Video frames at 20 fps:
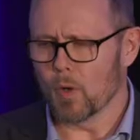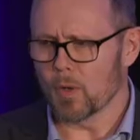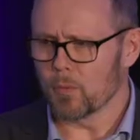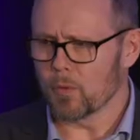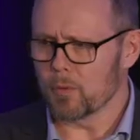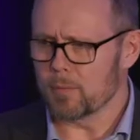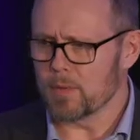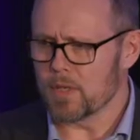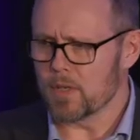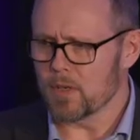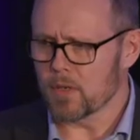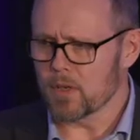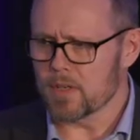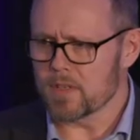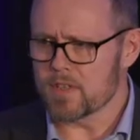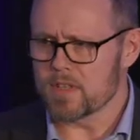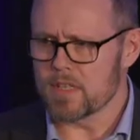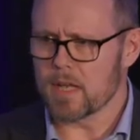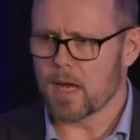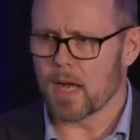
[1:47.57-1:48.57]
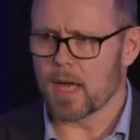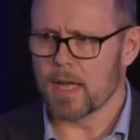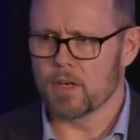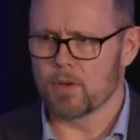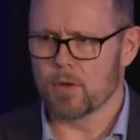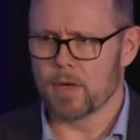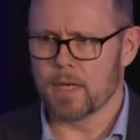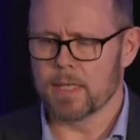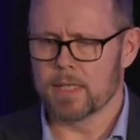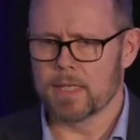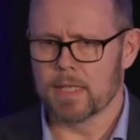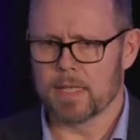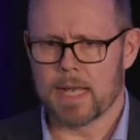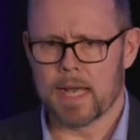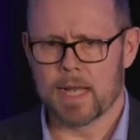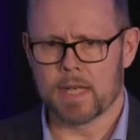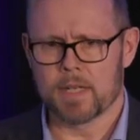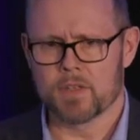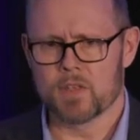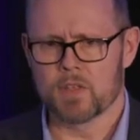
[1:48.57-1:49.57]
One would be you're going to see high grade get
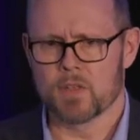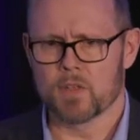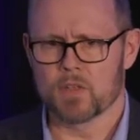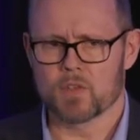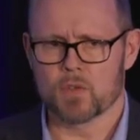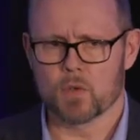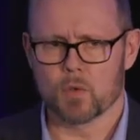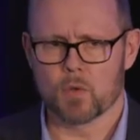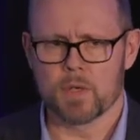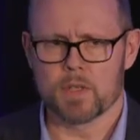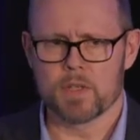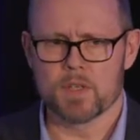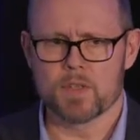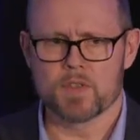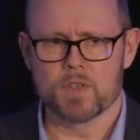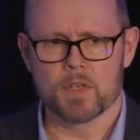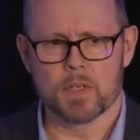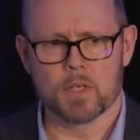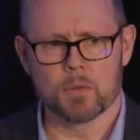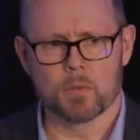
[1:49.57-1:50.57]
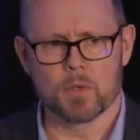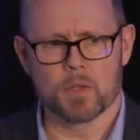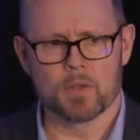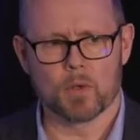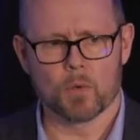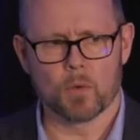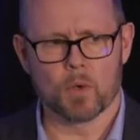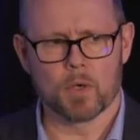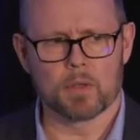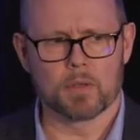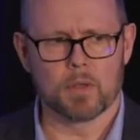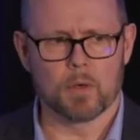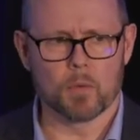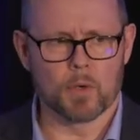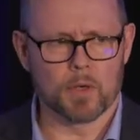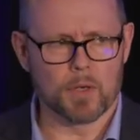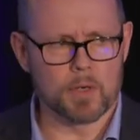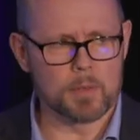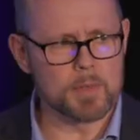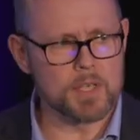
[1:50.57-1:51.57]
added to the story this year with the work that
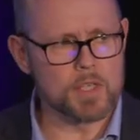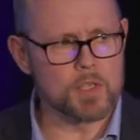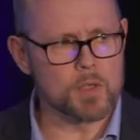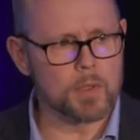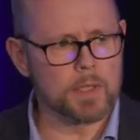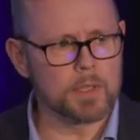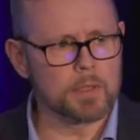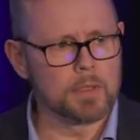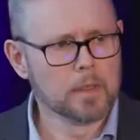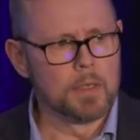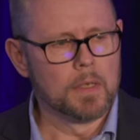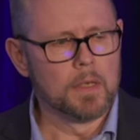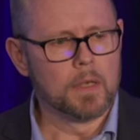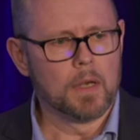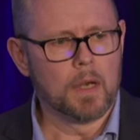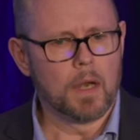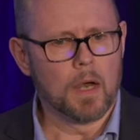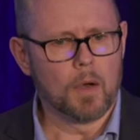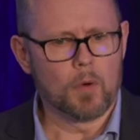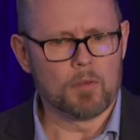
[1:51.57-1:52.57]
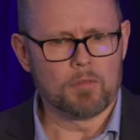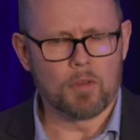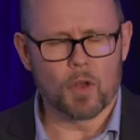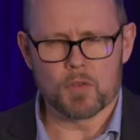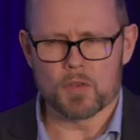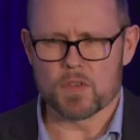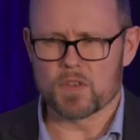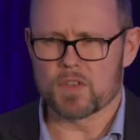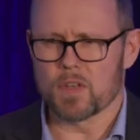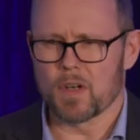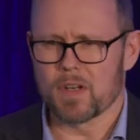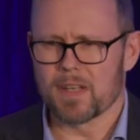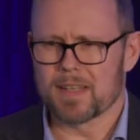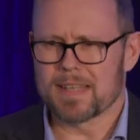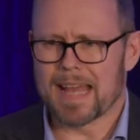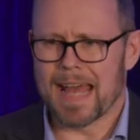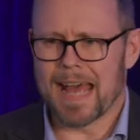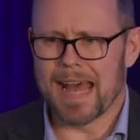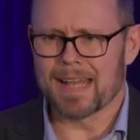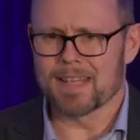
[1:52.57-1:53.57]
we're going to be doing. We've also started
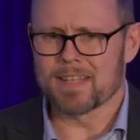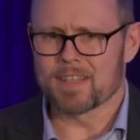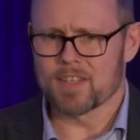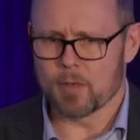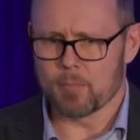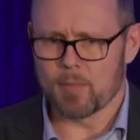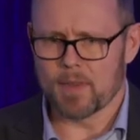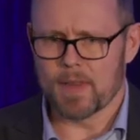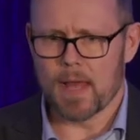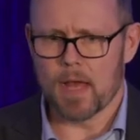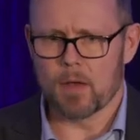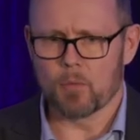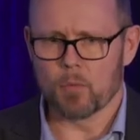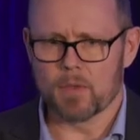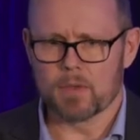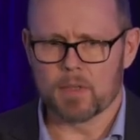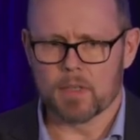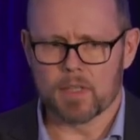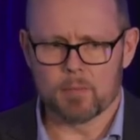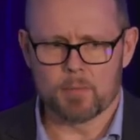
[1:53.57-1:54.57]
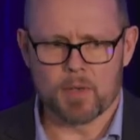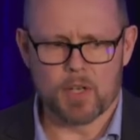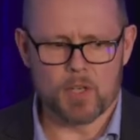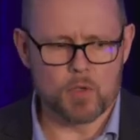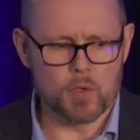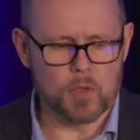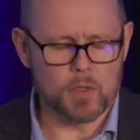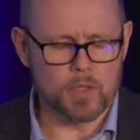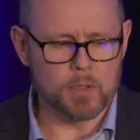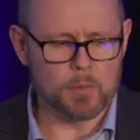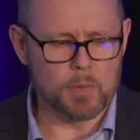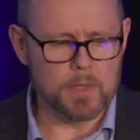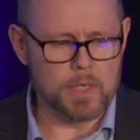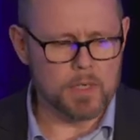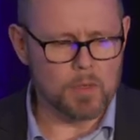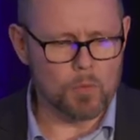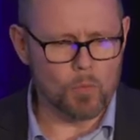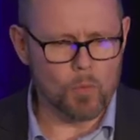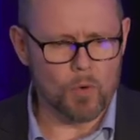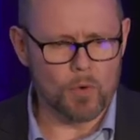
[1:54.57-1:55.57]
to add some of that with the limited drilling we
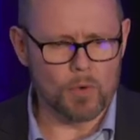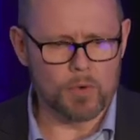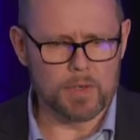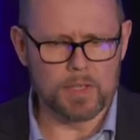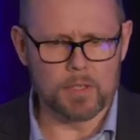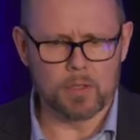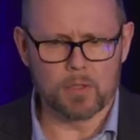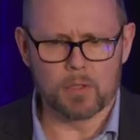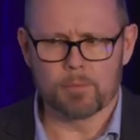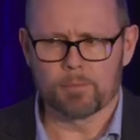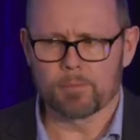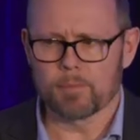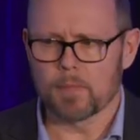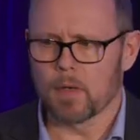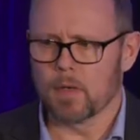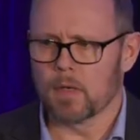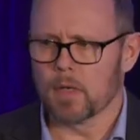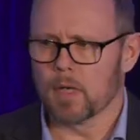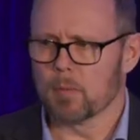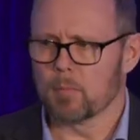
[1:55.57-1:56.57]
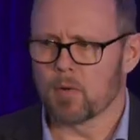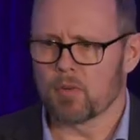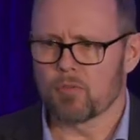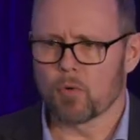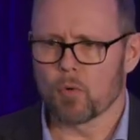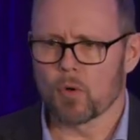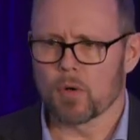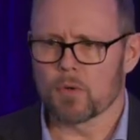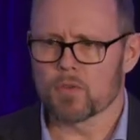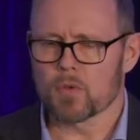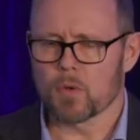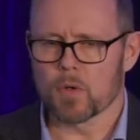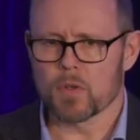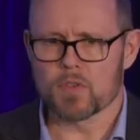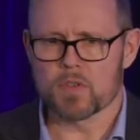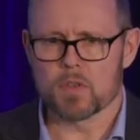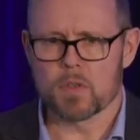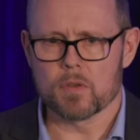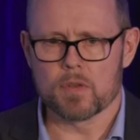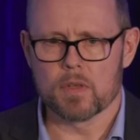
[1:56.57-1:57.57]
did at War Eagle uh, before sort
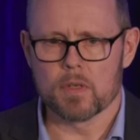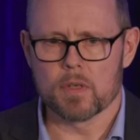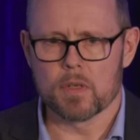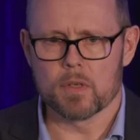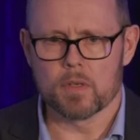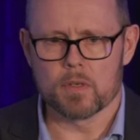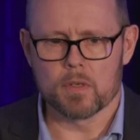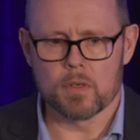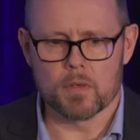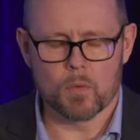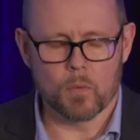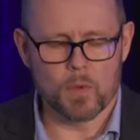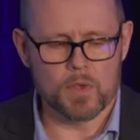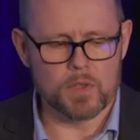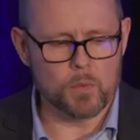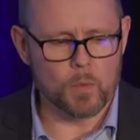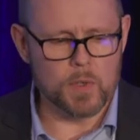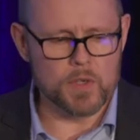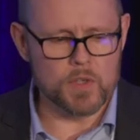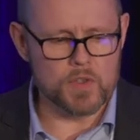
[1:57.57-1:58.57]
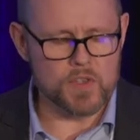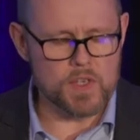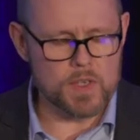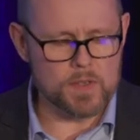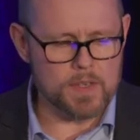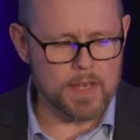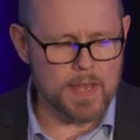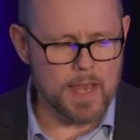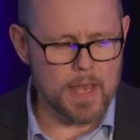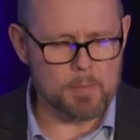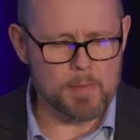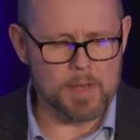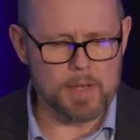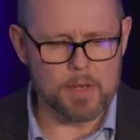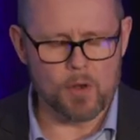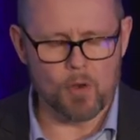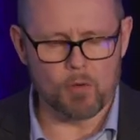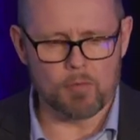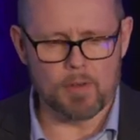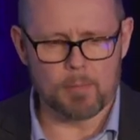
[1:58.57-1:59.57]
of the winter season came in
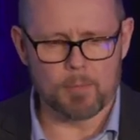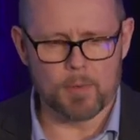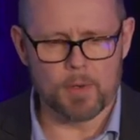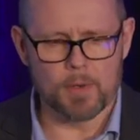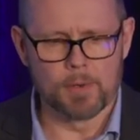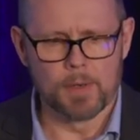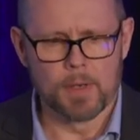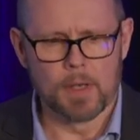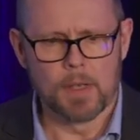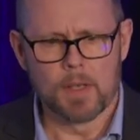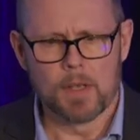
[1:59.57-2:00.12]
in November.